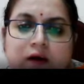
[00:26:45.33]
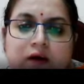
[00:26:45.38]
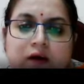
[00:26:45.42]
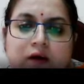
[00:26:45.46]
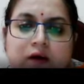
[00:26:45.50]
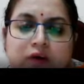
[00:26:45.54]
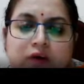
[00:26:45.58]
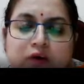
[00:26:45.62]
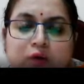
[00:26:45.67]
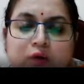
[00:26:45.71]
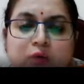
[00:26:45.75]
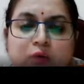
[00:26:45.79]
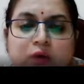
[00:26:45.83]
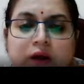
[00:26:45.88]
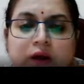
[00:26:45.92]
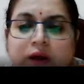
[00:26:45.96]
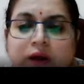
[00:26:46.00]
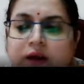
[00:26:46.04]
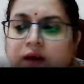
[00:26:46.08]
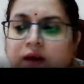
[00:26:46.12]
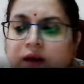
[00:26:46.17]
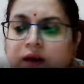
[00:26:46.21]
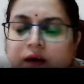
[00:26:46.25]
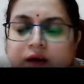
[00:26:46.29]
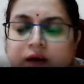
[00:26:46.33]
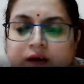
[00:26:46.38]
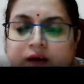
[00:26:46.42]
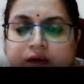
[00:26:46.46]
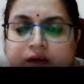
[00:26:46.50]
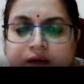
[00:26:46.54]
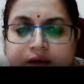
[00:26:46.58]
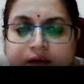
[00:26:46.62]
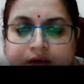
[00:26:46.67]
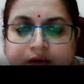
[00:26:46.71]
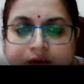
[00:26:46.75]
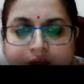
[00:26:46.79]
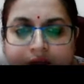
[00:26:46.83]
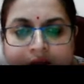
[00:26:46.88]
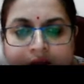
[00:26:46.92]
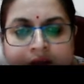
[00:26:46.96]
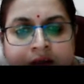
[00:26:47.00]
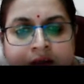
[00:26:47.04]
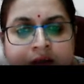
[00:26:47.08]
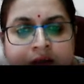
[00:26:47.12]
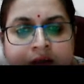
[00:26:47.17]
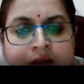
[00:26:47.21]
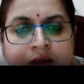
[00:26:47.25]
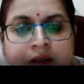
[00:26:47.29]
during
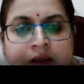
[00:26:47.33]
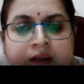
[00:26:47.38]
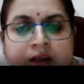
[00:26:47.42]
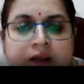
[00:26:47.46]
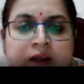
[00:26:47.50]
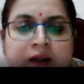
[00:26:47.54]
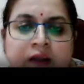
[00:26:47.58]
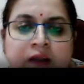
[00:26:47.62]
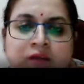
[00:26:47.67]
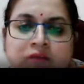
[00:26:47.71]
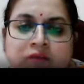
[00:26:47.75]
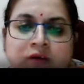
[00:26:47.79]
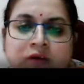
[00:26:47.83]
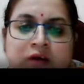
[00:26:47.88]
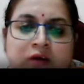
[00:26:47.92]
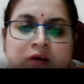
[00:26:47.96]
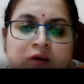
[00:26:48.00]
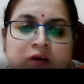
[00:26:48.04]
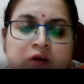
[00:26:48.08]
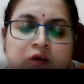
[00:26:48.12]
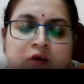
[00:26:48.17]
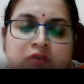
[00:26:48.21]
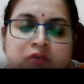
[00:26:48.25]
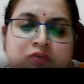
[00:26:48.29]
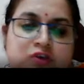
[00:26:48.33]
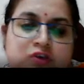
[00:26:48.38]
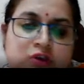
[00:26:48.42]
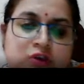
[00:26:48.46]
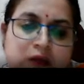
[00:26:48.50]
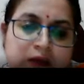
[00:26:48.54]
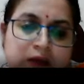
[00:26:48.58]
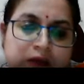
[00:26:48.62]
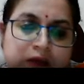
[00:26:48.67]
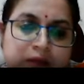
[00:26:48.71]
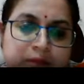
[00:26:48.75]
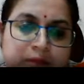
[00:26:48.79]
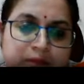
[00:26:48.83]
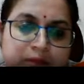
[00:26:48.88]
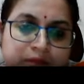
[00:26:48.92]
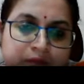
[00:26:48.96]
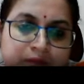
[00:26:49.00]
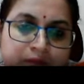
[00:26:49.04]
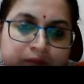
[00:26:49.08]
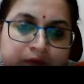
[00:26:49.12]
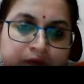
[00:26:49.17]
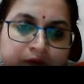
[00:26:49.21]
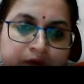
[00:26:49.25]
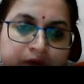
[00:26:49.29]
9, 10, 11 of July.
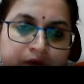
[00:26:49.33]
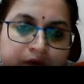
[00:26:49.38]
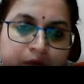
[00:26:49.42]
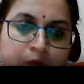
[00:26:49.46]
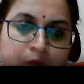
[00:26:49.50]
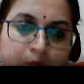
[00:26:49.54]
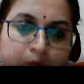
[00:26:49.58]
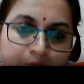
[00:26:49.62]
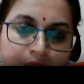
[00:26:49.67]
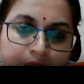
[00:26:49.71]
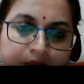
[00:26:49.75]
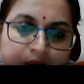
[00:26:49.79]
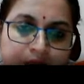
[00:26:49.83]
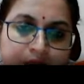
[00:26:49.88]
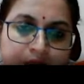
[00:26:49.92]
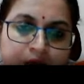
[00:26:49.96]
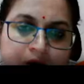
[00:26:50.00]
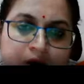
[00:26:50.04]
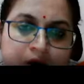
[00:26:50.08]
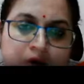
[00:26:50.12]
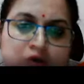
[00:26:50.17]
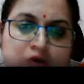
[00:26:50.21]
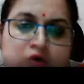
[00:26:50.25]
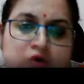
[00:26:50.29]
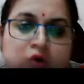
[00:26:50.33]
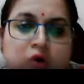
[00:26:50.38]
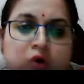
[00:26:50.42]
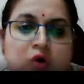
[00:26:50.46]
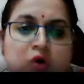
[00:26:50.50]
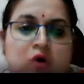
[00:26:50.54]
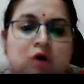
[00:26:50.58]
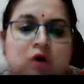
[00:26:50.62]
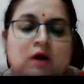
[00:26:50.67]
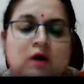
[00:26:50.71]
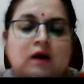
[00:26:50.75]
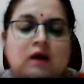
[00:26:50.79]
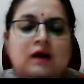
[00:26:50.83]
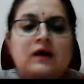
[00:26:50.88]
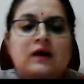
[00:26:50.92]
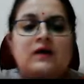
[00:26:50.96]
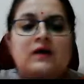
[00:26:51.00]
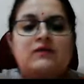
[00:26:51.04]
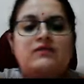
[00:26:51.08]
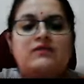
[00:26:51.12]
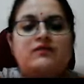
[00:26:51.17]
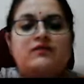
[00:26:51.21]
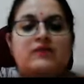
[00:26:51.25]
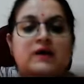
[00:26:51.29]
Okay, so
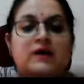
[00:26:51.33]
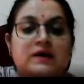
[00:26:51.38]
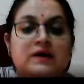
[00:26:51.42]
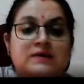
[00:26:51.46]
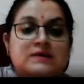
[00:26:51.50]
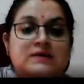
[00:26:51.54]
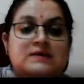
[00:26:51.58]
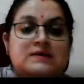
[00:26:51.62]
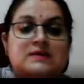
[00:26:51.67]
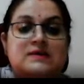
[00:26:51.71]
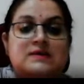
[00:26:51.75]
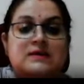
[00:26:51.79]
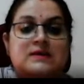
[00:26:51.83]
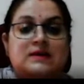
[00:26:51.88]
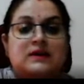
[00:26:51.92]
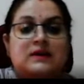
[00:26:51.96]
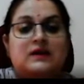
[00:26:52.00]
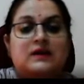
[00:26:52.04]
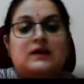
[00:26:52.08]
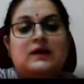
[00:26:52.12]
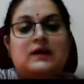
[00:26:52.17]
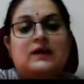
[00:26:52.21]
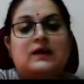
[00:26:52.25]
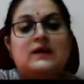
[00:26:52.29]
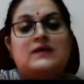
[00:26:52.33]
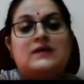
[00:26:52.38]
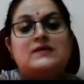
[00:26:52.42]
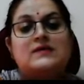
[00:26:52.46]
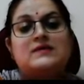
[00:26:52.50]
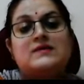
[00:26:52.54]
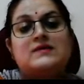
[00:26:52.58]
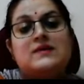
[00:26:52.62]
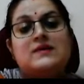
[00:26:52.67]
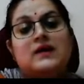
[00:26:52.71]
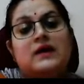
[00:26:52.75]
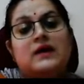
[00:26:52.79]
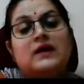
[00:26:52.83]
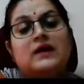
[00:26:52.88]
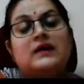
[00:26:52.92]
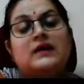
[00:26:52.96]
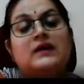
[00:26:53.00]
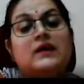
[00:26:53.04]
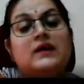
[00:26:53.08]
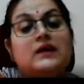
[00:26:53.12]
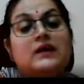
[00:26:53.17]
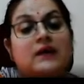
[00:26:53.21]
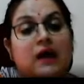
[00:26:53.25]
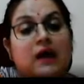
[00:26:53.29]
first is
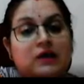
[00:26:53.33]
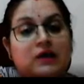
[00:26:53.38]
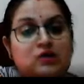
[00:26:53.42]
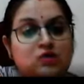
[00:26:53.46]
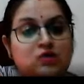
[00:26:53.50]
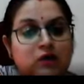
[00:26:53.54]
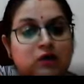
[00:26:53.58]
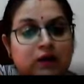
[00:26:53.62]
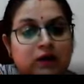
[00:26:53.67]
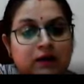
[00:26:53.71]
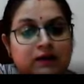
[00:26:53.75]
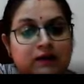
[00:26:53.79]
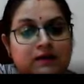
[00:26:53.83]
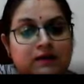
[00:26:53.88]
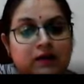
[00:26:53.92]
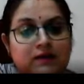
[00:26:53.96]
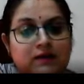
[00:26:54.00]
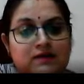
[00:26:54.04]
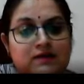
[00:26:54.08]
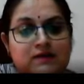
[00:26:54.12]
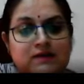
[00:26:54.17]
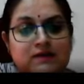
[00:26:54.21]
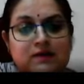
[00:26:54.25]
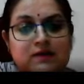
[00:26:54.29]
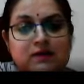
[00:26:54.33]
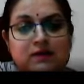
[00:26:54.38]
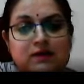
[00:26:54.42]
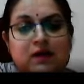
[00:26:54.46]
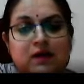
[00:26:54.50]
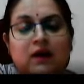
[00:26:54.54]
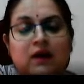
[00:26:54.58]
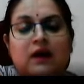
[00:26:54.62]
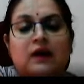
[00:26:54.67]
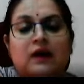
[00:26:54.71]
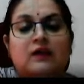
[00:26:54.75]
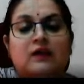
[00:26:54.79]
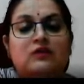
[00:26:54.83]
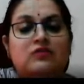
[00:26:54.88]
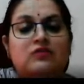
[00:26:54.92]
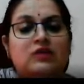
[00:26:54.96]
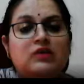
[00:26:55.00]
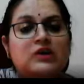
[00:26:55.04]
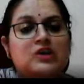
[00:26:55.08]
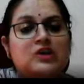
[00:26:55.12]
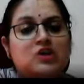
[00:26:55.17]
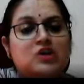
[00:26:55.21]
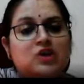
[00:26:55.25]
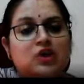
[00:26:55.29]
the natural disaster, in
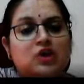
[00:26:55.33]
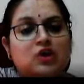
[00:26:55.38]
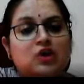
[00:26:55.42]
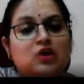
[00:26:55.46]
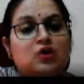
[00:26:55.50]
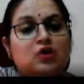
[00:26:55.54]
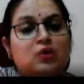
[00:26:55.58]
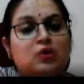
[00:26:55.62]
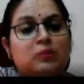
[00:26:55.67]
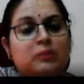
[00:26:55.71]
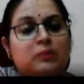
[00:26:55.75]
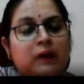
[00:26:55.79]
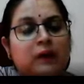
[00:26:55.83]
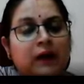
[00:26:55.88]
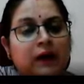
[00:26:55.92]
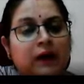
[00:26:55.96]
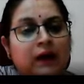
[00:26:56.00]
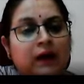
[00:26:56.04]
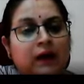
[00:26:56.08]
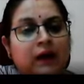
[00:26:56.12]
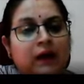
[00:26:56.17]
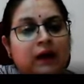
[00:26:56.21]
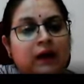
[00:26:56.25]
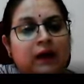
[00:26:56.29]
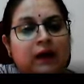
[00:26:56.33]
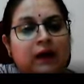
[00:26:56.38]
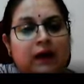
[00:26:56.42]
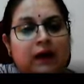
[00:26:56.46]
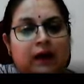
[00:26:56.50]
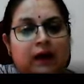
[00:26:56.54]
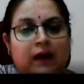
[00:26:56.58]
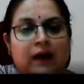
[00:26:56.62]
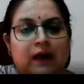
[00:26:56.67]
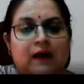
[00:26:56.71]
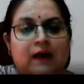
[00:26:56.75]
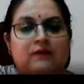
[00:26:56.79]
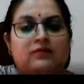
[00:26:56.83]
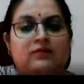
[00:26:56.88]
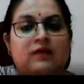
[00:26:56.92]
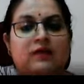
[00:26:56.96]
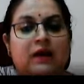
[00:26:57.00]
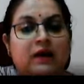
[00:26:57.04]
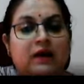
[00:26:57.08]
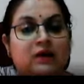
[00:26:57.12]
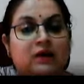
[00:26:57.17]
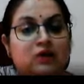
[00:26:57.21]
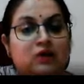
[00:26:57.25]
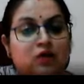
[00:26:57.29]
which you may have
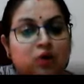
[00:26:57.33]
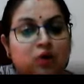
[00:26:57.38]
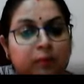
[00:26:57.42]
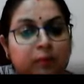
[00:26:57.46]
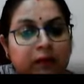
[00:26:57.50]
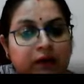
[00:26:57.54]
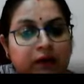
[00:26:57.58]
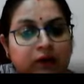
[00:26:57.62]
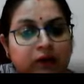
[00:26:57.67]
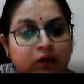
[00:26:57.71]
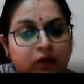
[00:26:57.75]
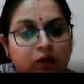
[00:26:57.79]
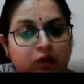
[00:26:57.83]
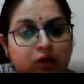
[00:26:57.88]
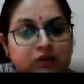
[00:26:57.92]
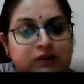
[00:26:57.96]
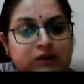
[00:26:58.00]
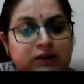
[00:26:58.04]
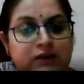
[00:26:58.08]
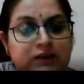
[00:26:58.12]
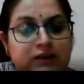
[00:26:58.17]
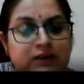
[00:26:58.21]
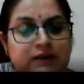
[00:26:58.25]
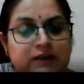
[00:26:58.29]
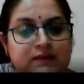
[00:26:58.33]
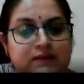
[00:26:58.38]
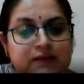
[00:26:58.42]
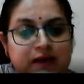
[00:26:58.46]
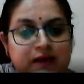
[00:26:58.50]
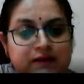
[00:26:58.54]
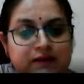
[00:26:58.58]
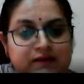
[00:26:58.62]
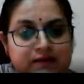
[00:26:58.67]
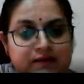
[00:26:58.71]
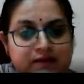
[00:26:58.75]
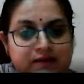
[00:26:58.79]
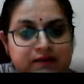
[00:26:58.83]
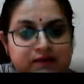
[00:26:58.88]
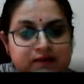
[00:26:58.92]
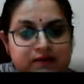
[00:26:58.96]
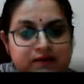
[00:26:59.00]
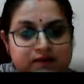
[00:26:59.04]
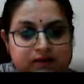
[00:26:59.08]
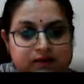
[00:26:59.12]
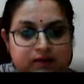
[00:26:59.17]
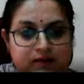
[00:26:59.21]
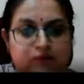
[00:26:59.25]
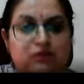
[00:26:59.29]
hydrometeorological
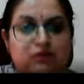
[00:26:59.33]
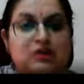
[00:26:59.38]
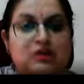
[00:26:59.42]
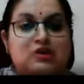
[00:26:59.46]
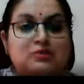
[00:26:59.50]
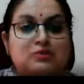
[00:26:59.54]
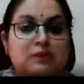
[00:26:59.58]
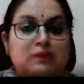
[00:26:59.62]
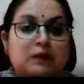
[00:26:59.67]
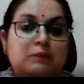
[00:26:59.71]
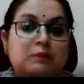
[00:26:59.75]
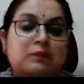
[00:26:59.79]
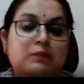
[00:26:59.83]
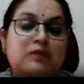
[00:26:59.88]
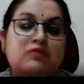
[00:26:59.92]
disasters, which may be